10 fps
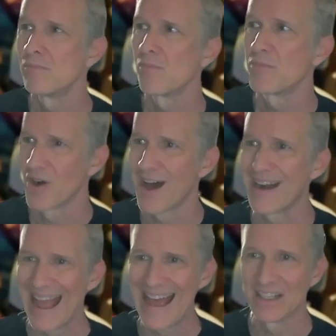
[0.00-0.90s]
not
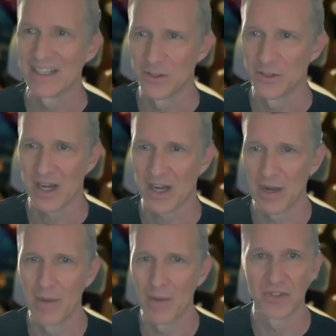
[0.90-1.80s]
coming
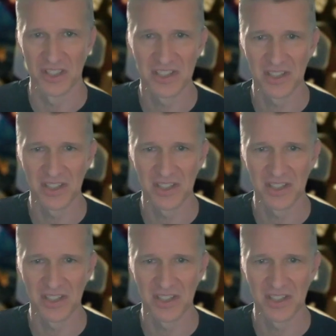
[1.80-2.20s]
up with a sum.